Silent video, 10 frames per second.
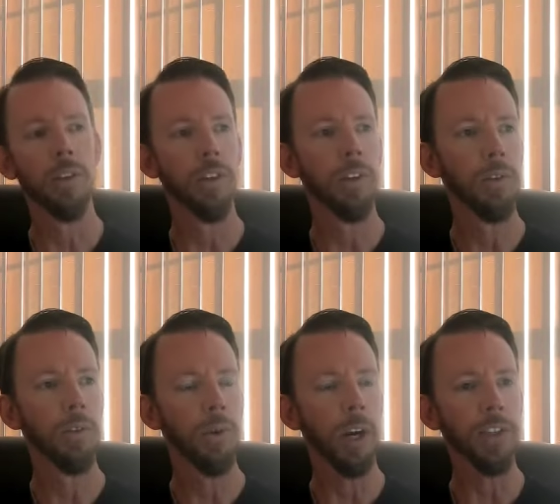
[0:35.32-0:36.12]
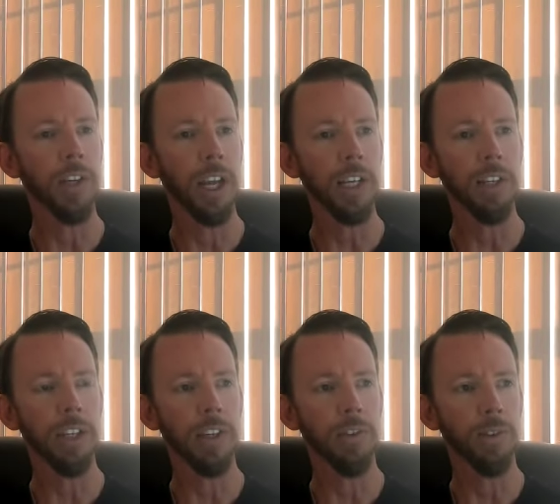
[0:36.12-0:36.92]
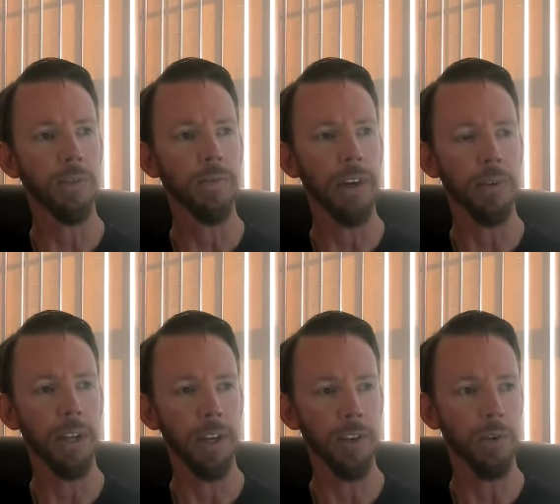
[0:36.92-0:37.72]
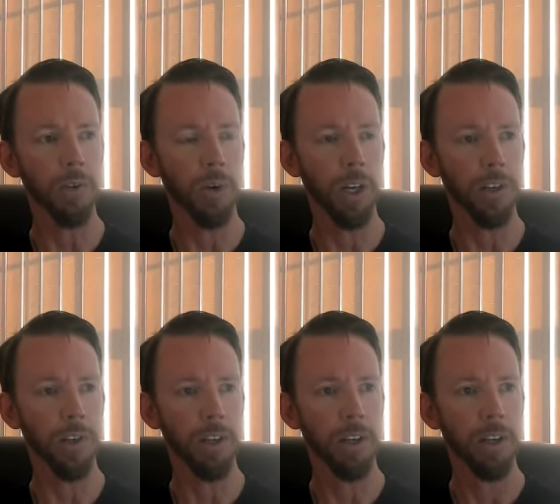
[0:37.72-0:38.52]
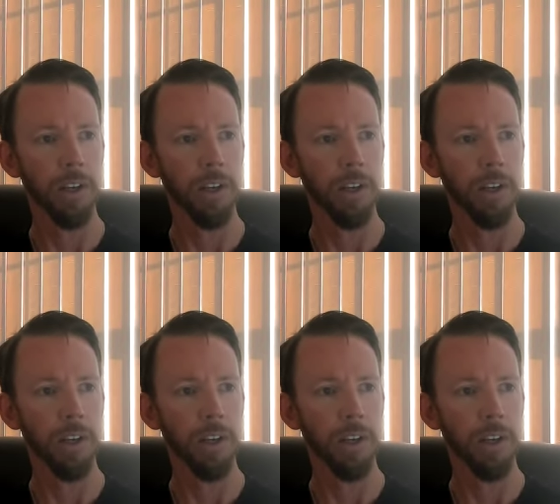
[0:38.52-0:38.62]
good question. I actually think that's a real foundational question.